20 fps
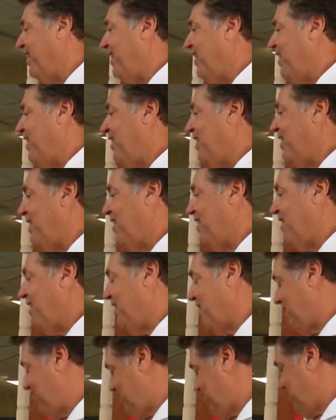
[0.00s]
Well, it
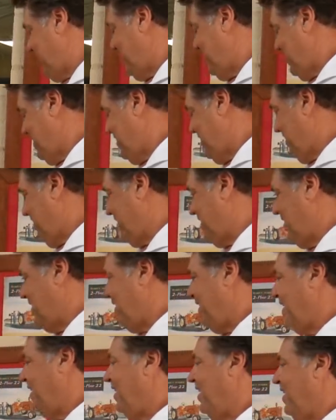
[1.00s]
was here, so
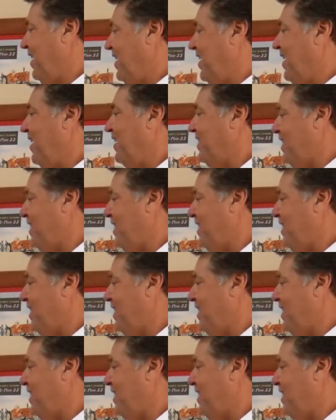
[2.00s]
that made that a little